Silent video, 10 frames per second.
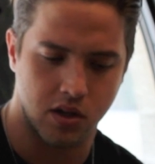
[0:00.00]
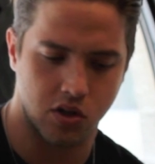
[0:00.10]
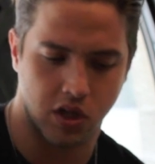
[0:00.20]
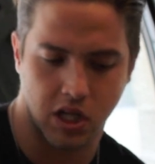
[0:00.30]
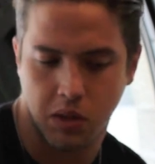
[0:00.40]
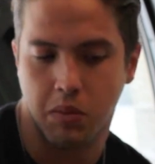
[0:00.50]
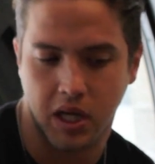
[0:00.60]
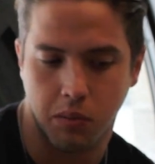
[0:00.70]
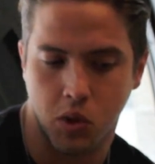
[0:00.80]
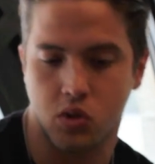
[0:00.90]
to keep
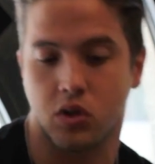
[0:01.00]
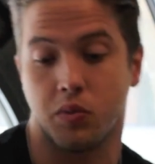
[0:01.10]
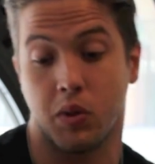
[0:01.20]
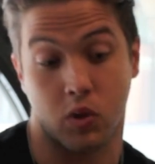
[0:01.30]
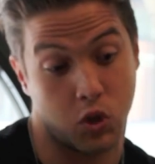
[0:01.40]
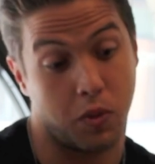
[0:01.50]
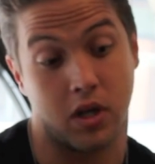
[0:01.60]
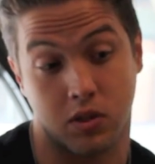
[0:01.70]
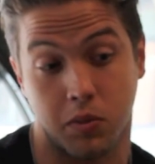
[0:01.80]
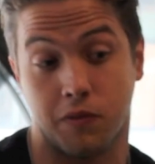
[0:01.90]
making music, to be
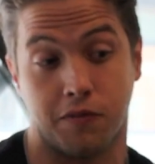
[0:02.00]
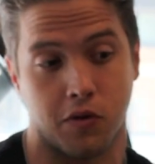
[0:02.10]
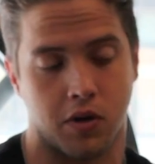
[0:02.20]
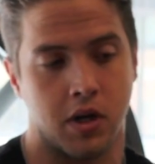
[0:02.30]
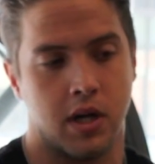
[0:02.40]
responsible for